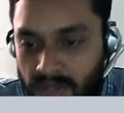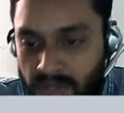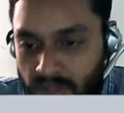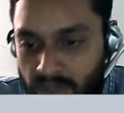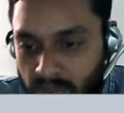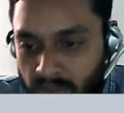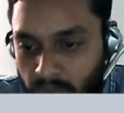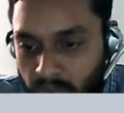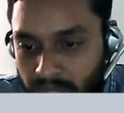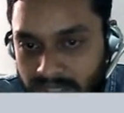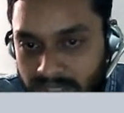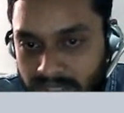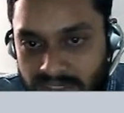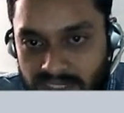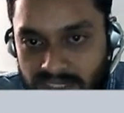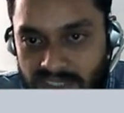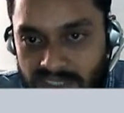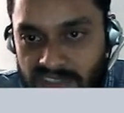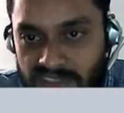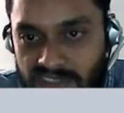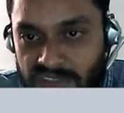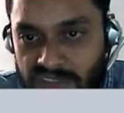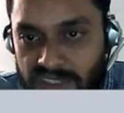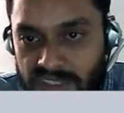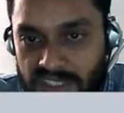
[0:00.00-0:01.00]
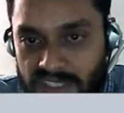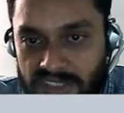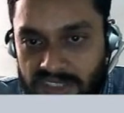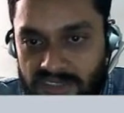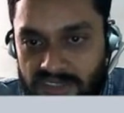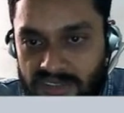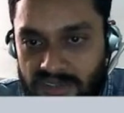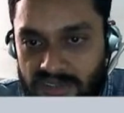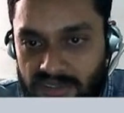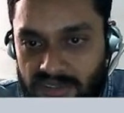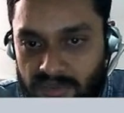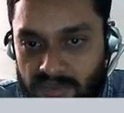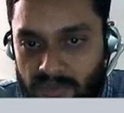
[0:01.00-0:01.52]
you can see the status.
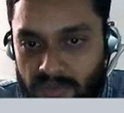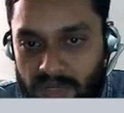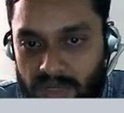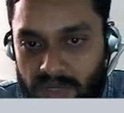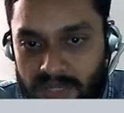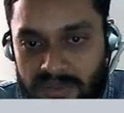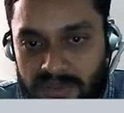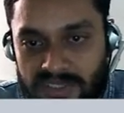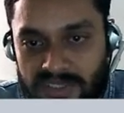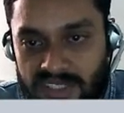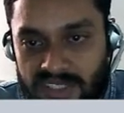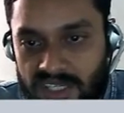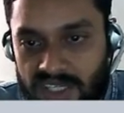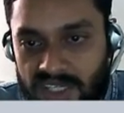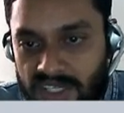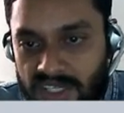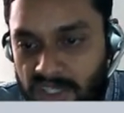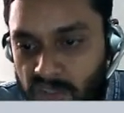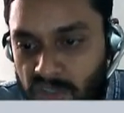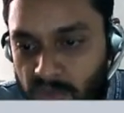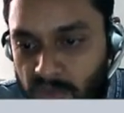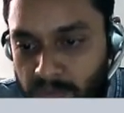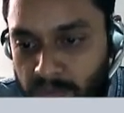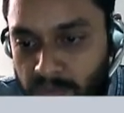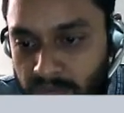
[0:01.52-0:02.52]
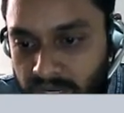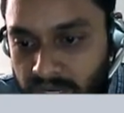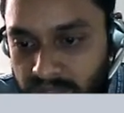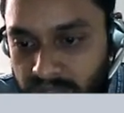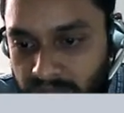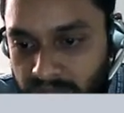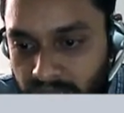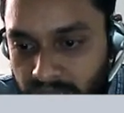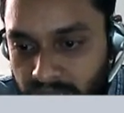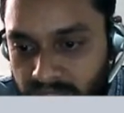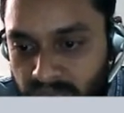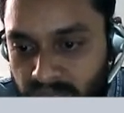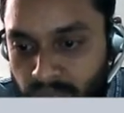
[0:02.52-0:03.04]
Whatever sketch you have made,
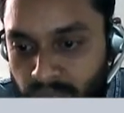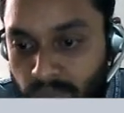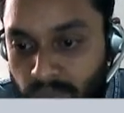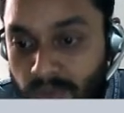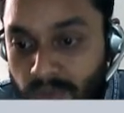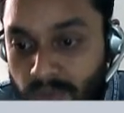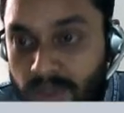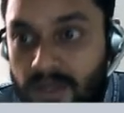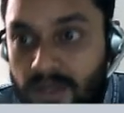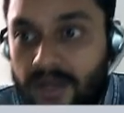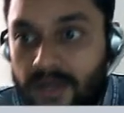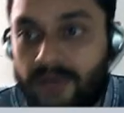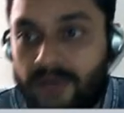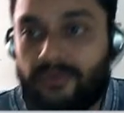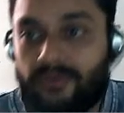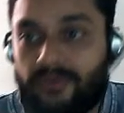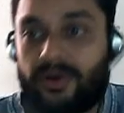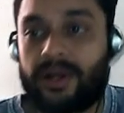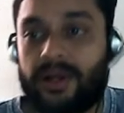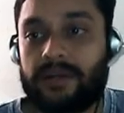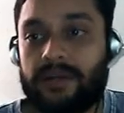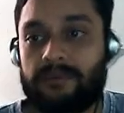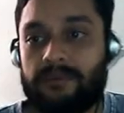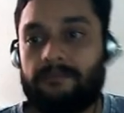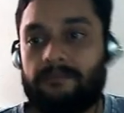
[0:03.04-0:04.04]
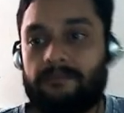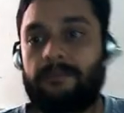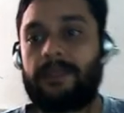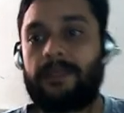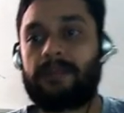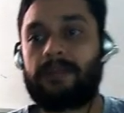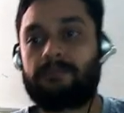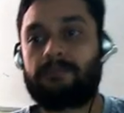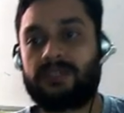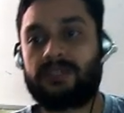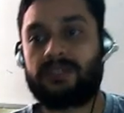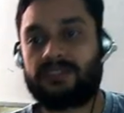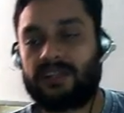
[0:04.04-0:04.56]
that is fully defined. That
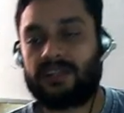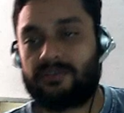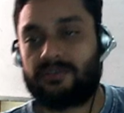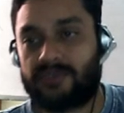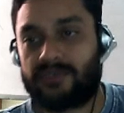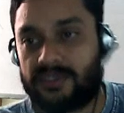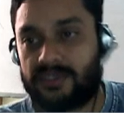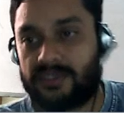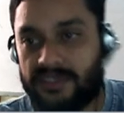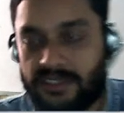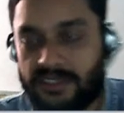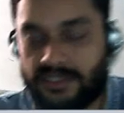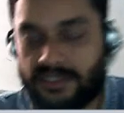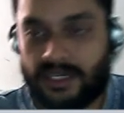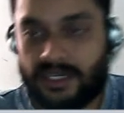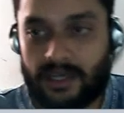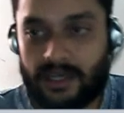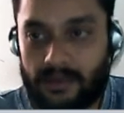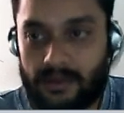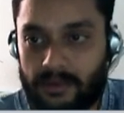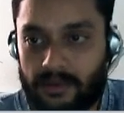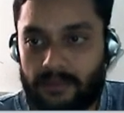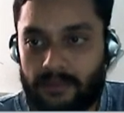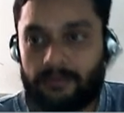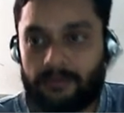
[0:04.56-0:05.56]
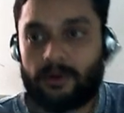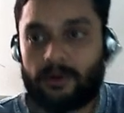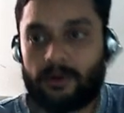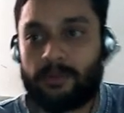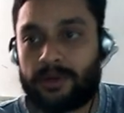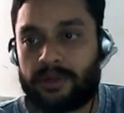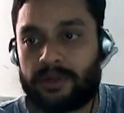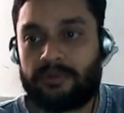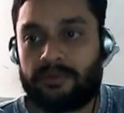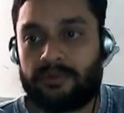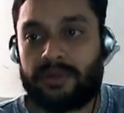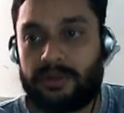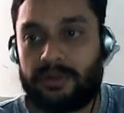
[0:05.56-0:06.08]
means the references are proper,
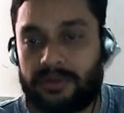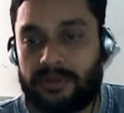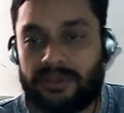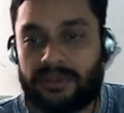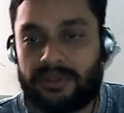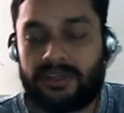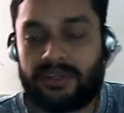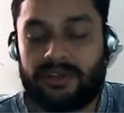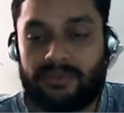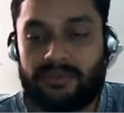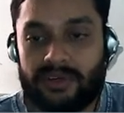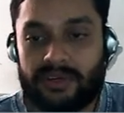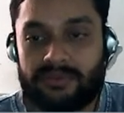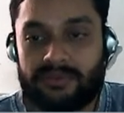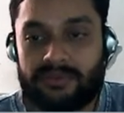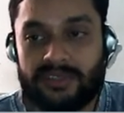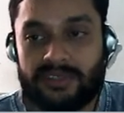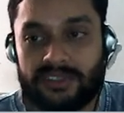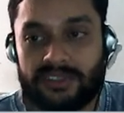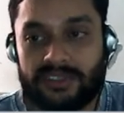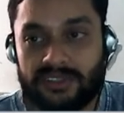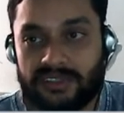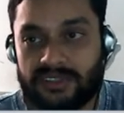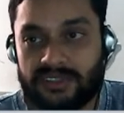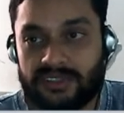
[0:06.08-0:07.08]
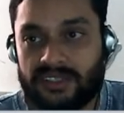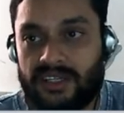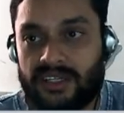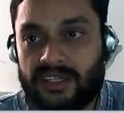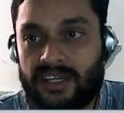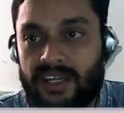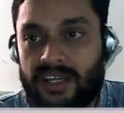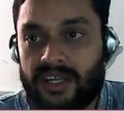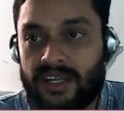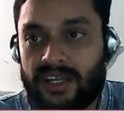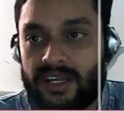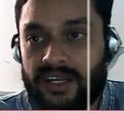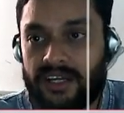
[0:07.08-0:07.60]
you have given the enough references,
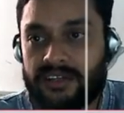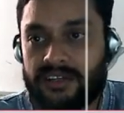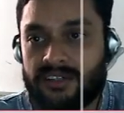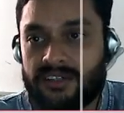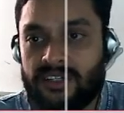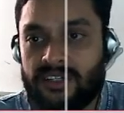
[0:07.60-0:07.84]
correct.